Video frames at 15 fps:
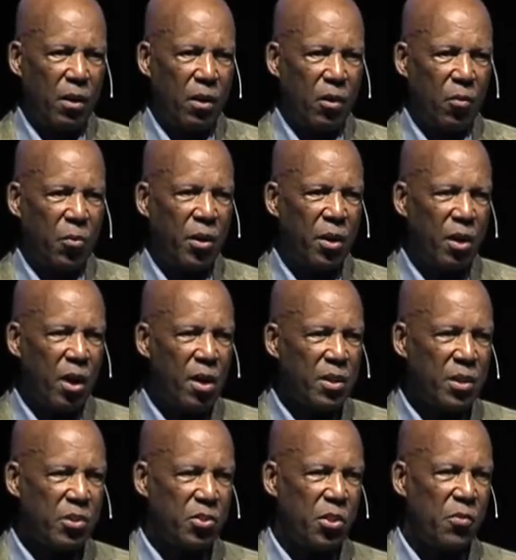
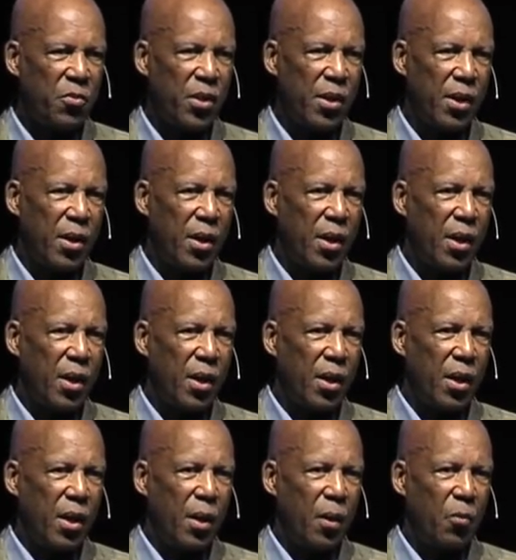regardless of the
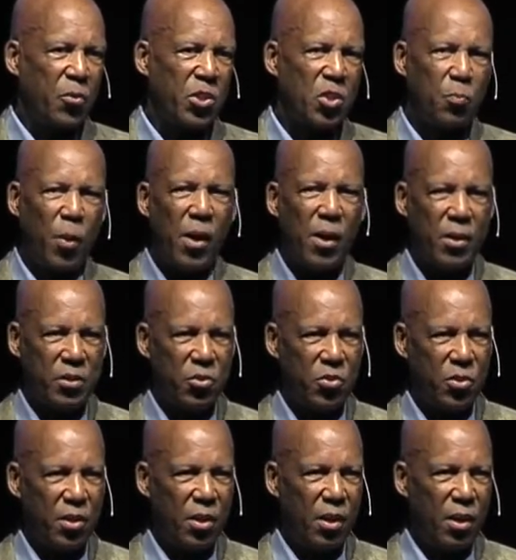
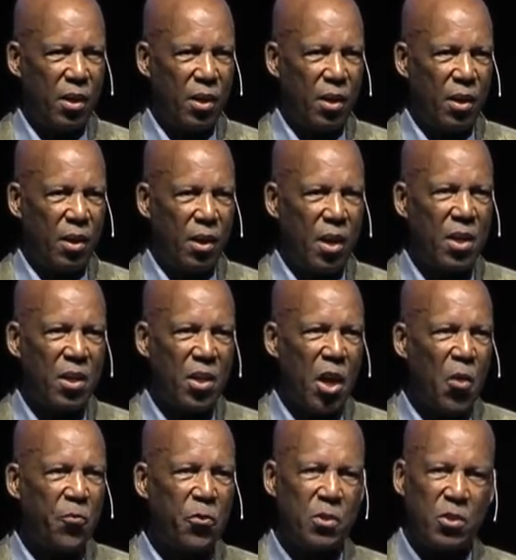response, in an
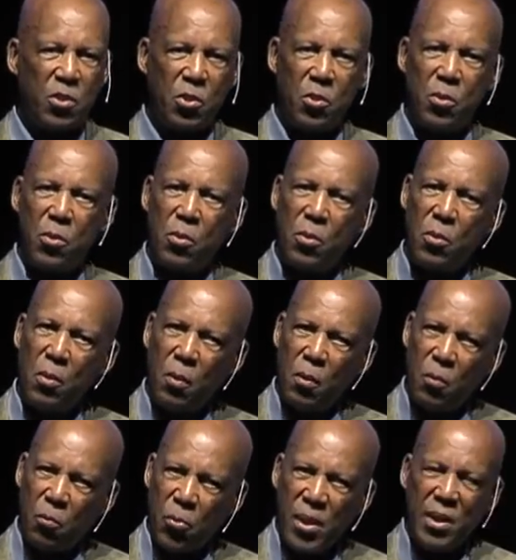effort to
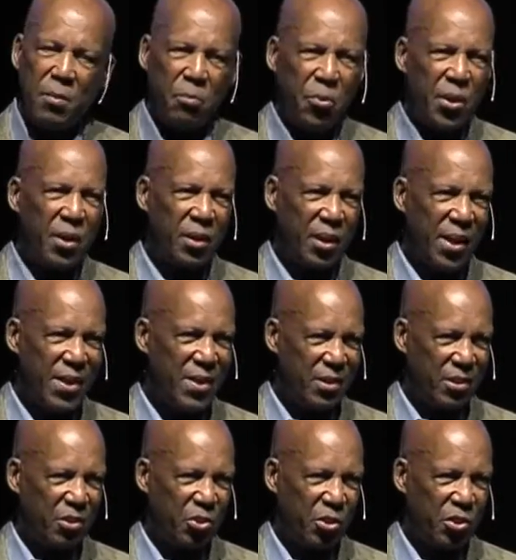really bring light
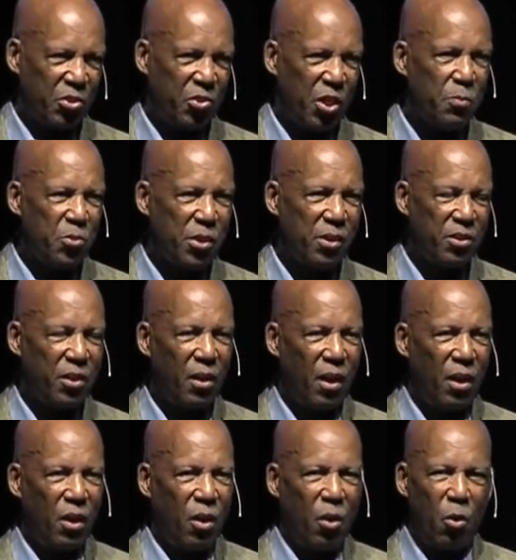to the subject
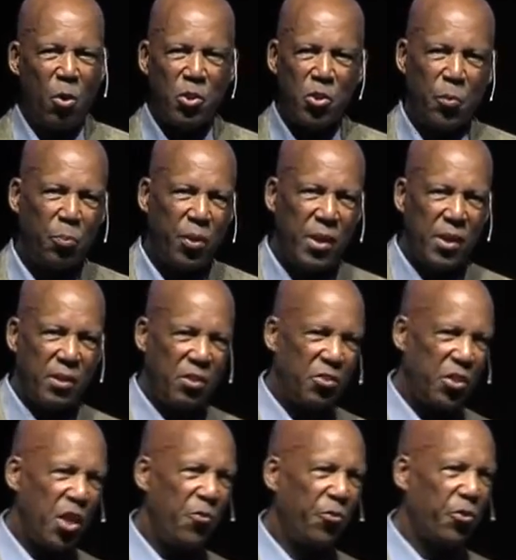or to play it
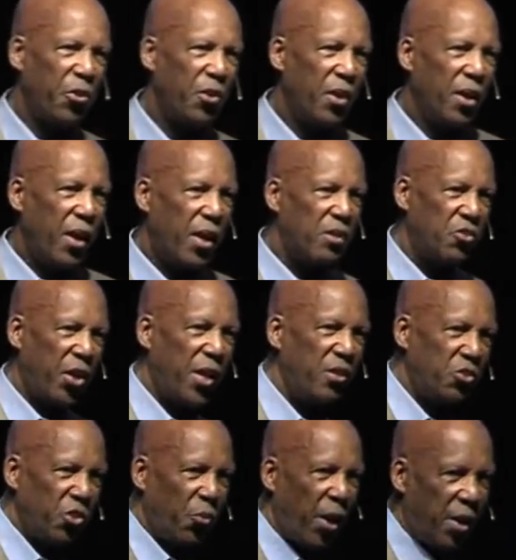safer and
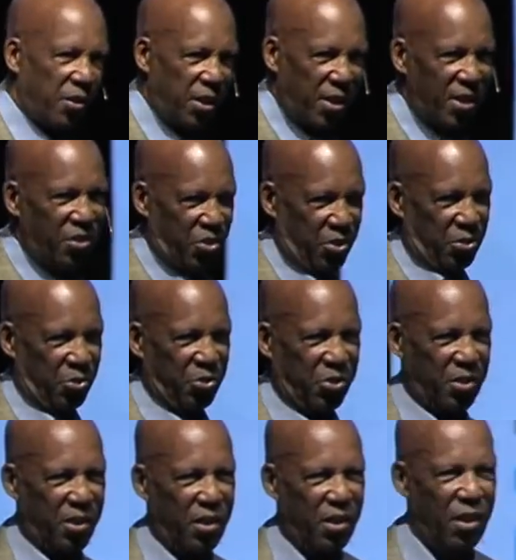dance around the edges.
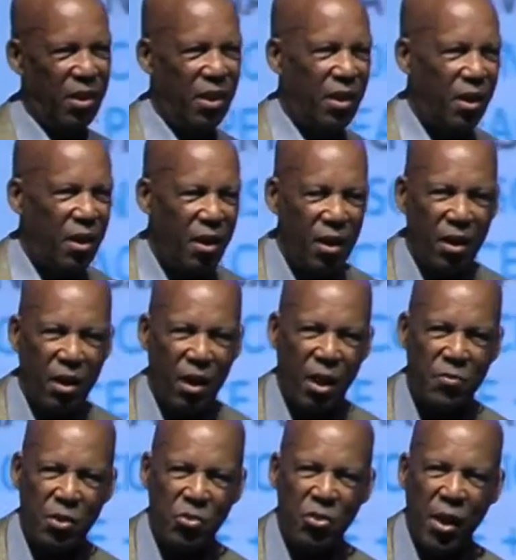I've
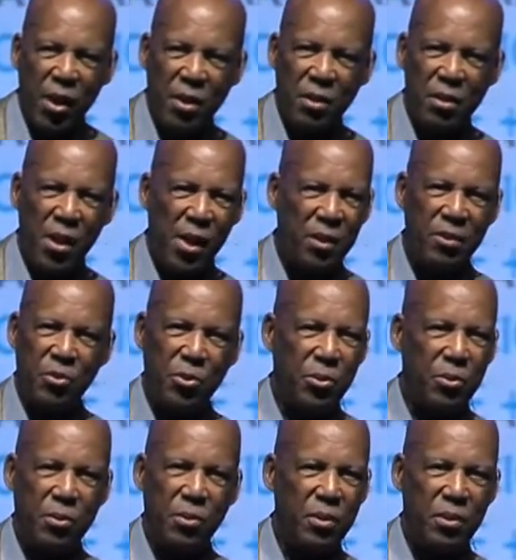decided not
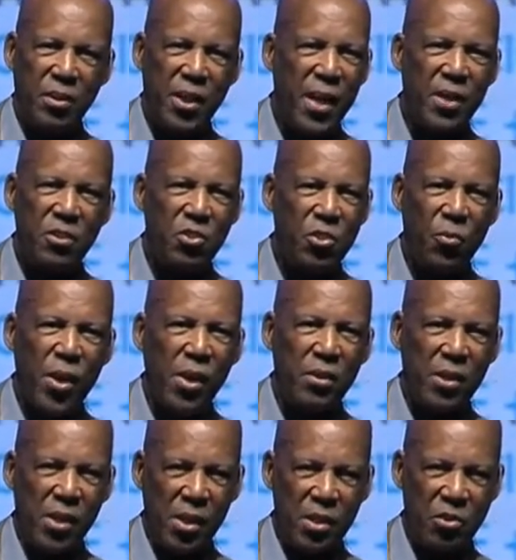to dance around
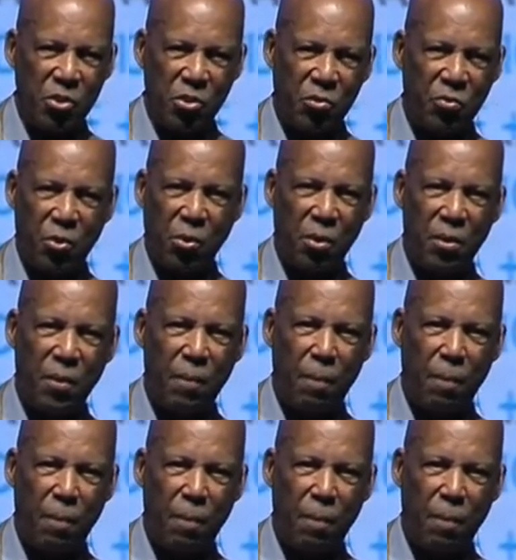the edges, folk.